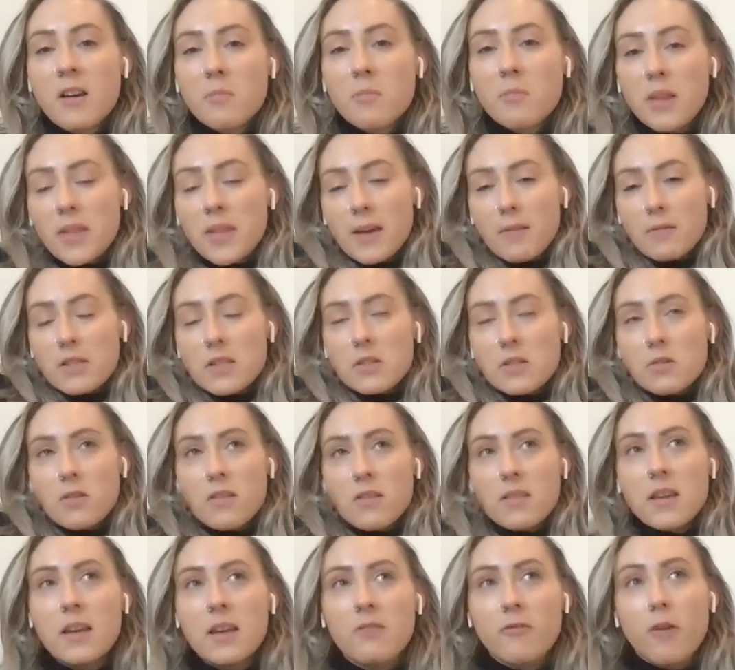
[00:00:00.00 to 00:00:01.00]
But that was sort
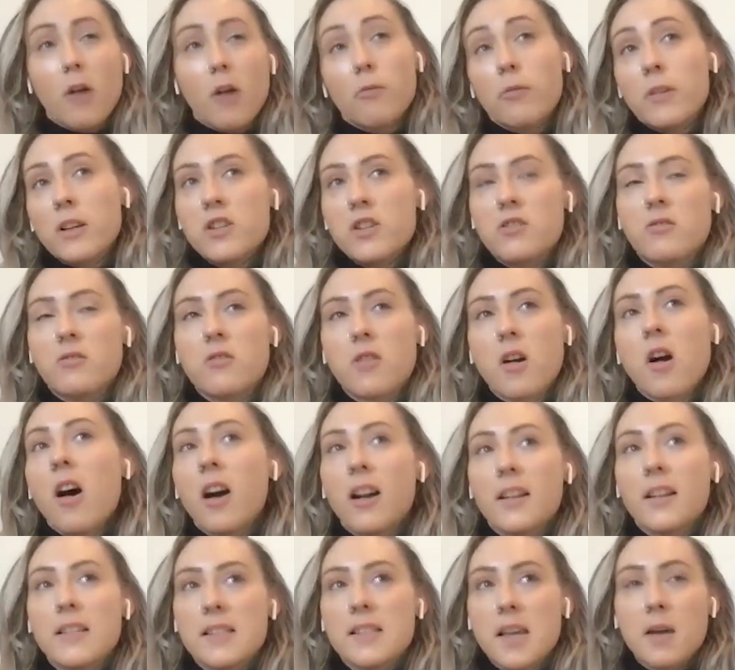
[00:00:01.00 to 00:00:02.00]
of the original
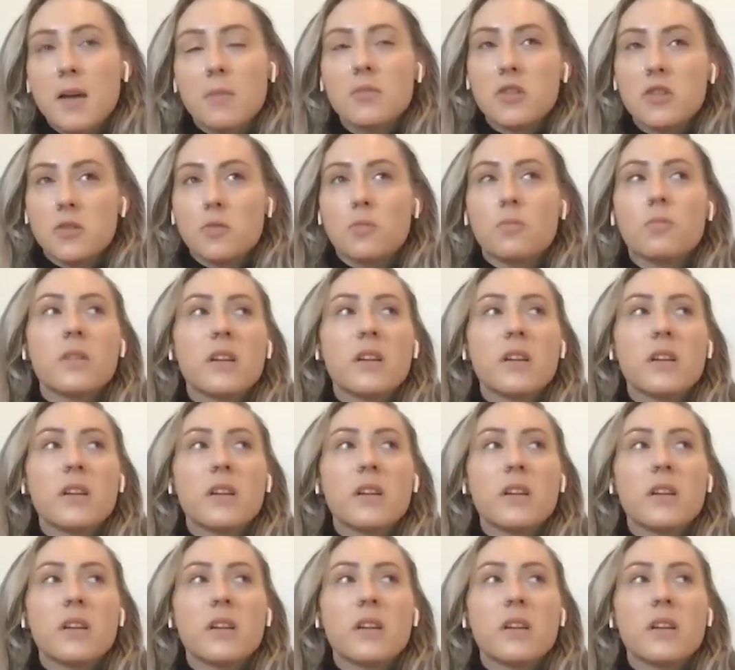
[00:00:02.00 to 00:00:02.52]
concept, just